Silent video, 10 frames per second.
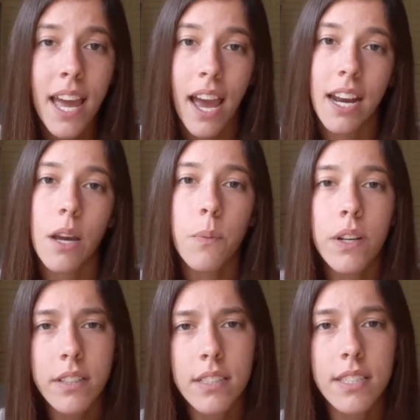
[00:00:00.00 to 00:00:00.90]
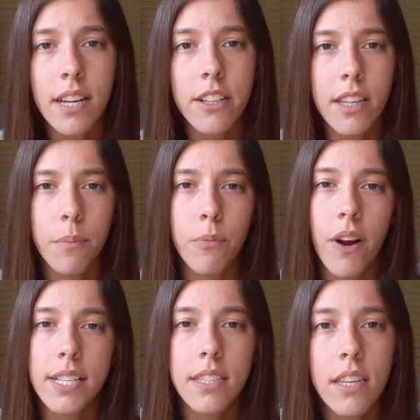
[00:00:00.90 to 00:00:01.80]
and I will consider them
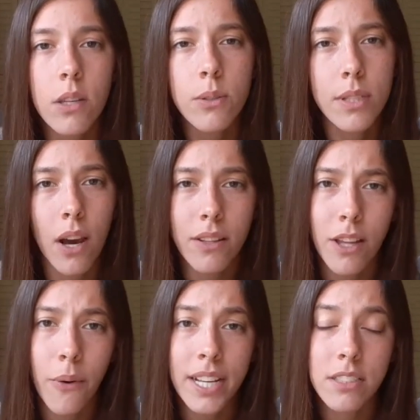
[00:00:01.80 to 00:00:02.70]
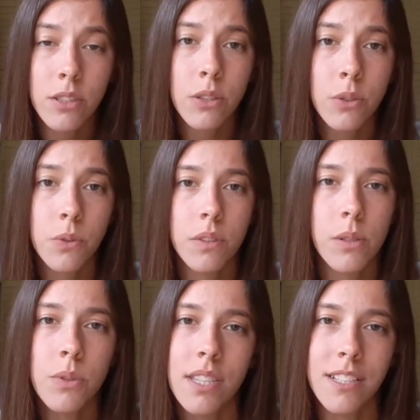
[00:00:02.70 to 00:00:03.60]
rescues, although I do
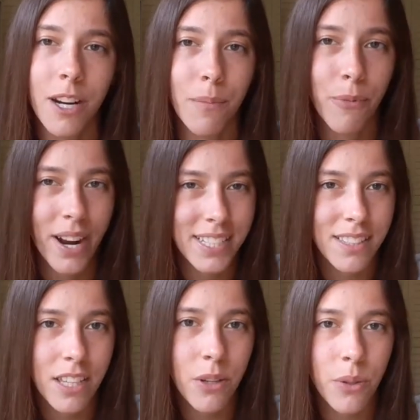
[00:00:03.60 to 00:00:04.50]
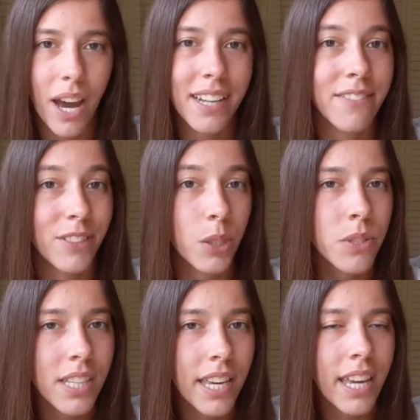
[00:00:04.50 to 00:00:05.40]
use the term rescue kind of
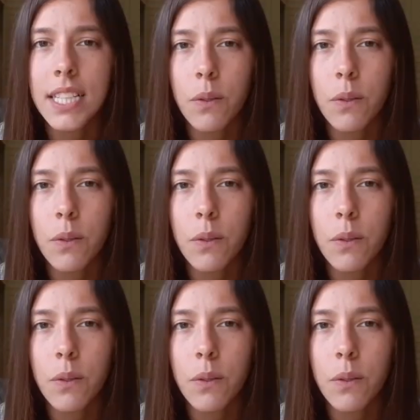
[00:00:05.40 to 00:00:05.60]
loosely.